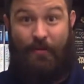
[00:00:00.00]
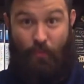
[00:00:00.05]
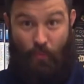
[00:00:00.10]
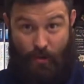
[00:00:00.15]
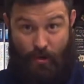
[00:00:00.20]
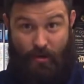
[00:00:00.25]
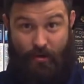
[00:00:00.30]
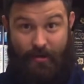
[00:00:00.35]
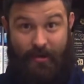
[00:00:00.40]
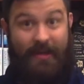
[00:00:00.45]

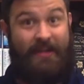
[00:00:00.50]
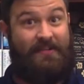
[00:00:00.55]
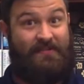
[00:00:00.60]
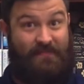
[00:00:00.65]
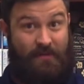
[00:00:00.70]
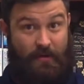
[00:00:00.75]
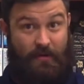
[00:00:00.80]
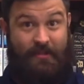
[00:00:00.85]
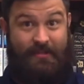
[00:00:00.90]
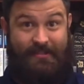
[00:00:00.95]
work is
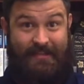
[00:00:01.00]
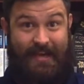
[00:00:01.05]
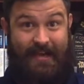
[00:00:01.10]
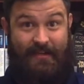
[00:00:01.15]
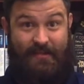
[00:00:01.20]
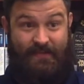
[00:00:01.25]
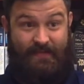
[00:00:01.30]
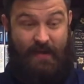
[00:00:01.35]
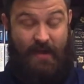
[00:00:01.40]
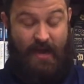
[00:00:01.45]
very
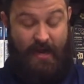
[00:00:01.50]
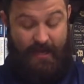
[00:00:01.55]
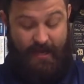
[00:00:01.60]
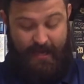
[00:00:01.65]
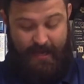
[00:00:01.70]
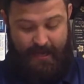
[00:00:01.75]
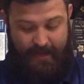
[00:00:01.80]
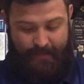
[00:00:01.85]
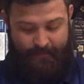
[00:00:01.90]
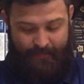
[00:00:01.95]
satisfying.
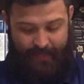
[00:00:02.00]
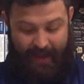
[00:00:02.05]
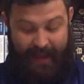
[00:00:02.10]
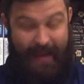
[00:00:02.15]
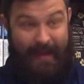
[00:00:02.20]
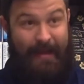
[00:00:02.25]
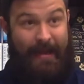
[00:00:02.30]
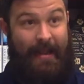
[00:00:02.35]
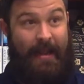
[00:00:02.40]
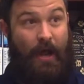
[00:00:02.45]

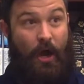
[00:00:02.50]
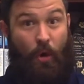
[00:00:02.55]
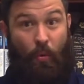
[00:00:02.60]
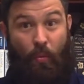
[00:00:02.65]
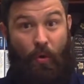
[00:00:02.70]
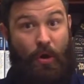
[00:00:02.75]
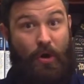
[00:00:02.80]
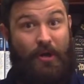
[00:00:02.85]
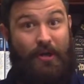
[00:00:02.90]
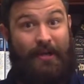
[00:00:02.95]
And a
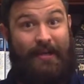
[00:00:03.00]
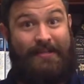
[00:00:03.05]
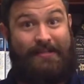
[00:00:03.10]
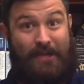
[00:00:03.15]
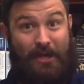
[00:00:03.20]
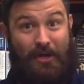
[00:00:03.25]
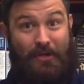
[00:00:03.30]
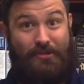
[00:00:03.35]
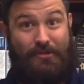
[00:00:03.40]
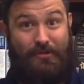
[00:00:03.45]
work is
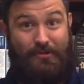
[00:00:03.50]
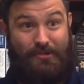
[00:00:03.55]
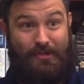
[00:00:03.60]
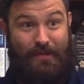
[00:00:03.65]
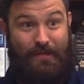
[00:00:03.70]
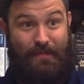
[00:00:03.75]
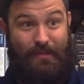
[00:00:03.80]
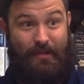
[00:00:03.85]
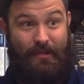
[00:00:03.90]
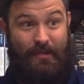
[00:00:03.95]
also
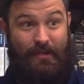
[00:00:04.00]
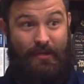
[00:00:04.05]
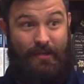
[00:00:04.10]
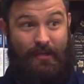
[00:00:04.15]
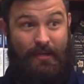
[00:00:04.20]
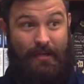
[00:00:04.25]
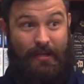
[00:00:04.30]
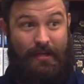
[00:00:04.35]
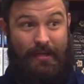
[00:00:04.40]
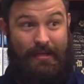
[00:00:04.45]
something
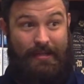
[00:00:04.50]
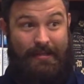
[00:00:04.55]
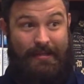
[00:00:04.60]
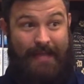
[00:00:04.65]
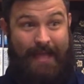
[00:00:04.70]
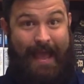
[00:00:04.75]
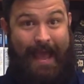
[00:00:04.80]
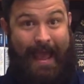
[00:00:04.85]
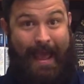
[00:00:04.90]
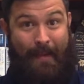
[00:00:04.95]

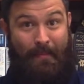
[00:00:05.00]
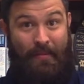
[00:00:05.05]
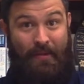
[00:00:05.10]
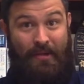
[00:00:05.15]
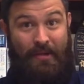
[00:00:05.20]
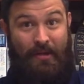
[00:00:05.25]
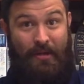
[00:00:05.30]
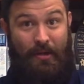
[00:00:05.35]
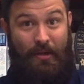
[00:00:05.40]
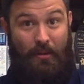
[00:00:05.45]
that
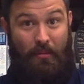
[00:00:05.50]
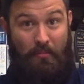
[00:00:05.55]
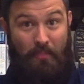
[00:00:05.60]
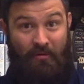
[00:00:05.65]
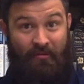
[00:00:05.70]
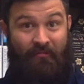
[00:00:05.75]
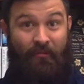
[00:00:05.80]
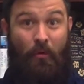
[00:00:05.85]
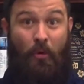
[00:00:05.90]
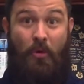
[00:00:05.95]
happened
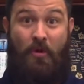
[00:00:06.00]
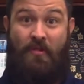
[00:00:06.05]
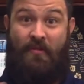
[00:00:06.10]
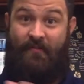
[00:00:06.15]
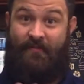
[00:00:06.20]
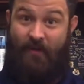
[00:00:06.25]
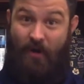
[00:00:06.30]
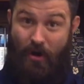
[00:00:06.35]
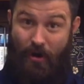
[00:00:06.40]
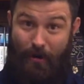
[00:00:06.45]
before the
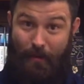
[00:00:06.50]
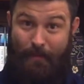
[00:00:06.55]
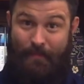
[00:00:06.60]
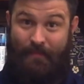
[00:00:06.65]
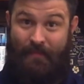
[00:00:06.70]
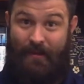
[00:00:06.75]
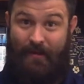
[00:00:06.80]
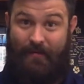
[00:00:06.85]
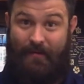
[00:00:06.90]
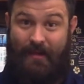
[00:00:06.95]
fall.
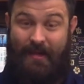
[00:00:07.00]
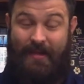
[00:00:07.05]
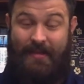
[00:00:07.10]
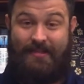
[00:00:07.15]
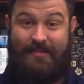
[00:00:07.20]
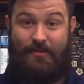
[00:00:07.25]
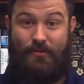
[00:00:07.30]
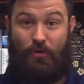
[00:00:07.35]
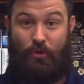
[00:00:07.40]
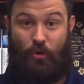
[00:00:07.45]
Okay,
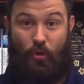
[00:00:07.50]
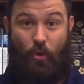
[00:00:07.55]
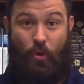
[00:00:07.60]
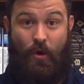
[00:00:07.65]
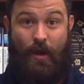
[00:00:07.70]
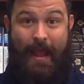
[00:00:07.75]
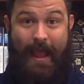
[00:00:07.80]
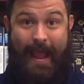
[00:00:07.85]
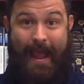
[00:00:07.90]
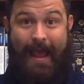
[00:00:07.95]
so the
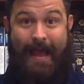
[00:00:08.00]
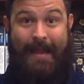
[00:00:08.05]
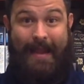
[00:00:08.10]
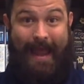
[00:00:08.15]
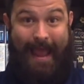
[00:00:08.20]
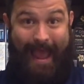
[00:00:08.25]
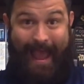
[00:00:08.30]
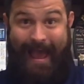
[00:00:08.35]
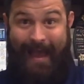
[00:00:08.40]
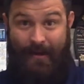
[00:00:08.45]
Lord had
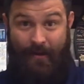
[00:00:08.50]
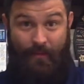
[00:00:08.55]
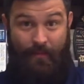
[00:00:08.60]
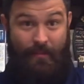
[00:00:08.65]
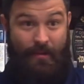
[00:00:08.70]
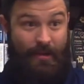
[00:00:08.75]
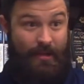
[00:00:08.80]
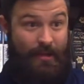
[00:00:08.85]
Adam